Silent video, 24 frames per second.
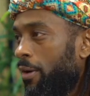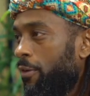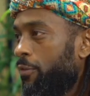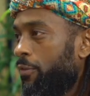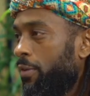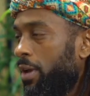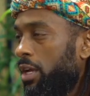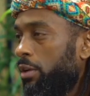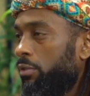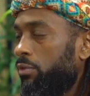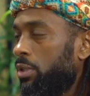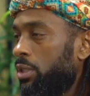my
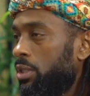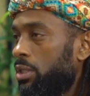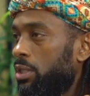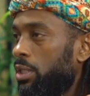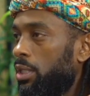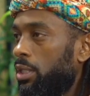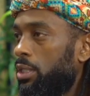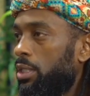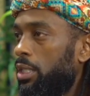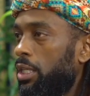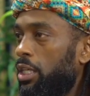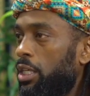favorites
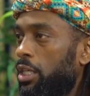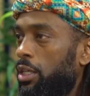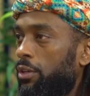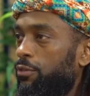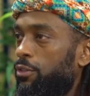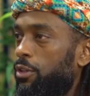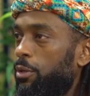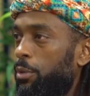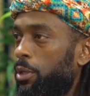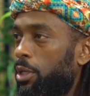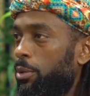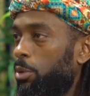to
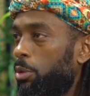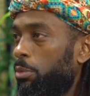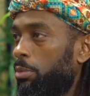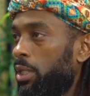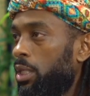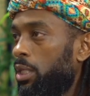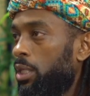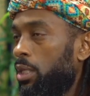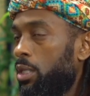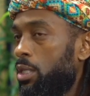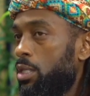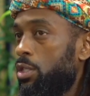give to people
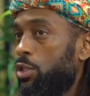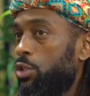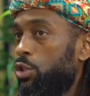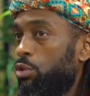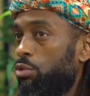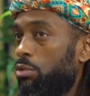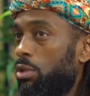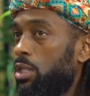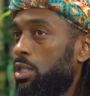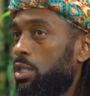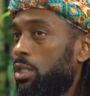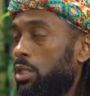because
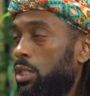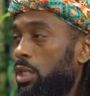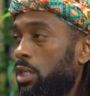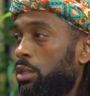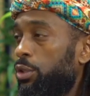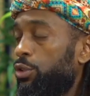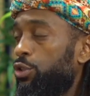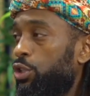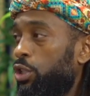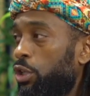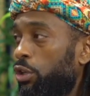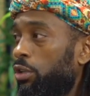you can see
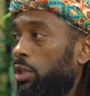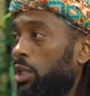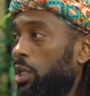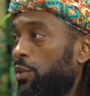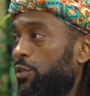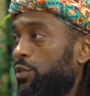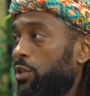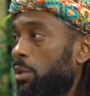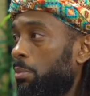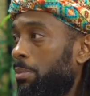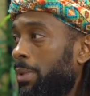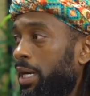the journey
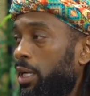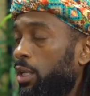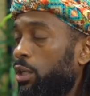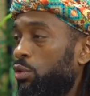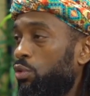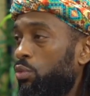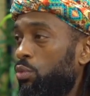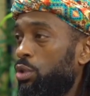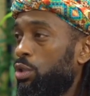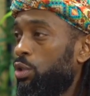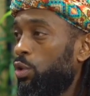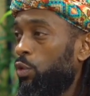of somebody
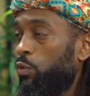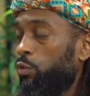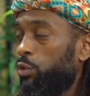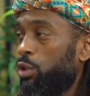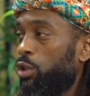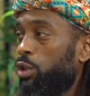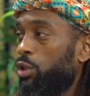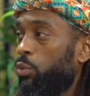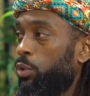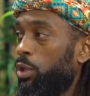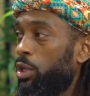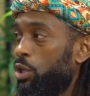who was over
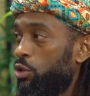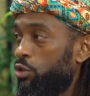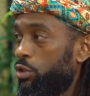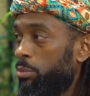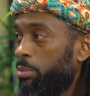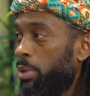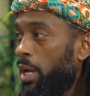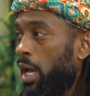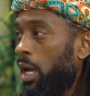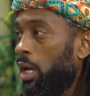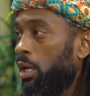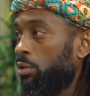
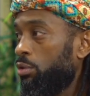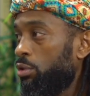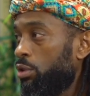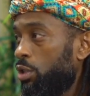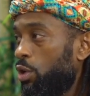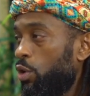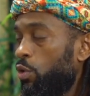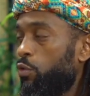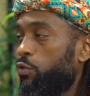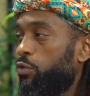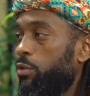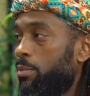300 pounds
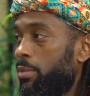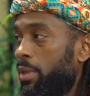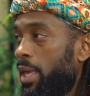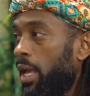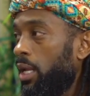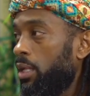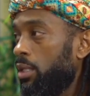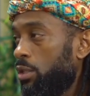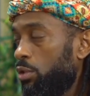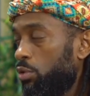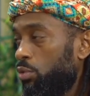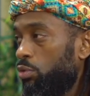go from
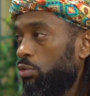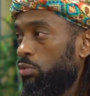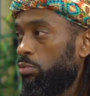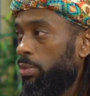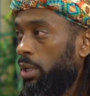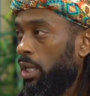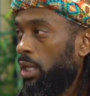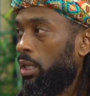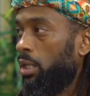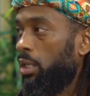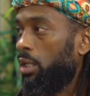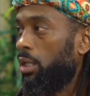that to
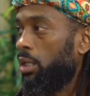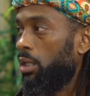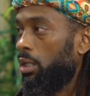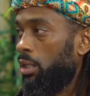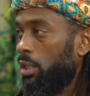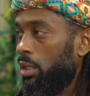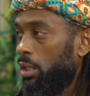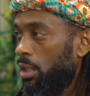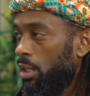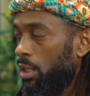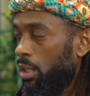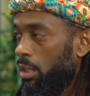being
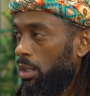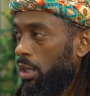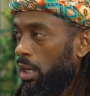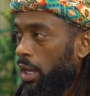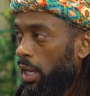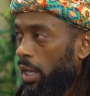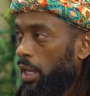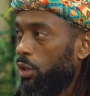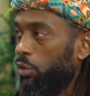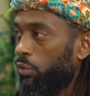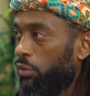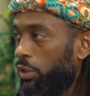
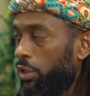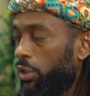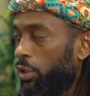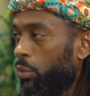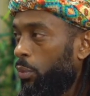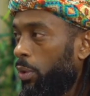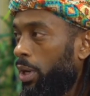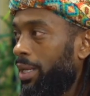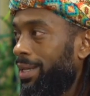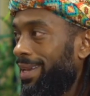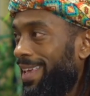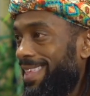a healthier
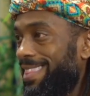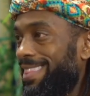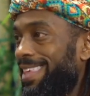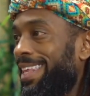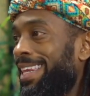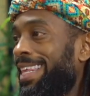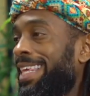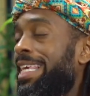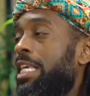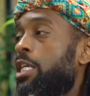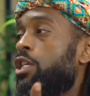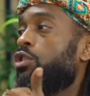weight, and
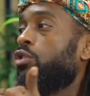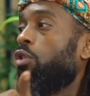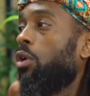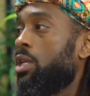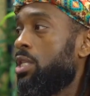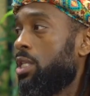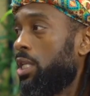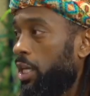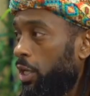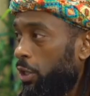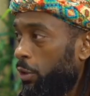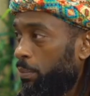then he
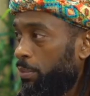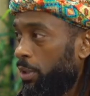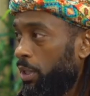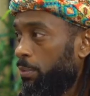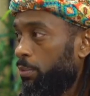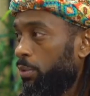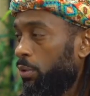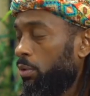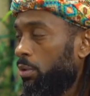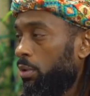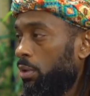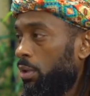starts to help
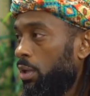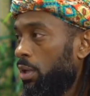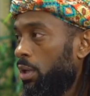people.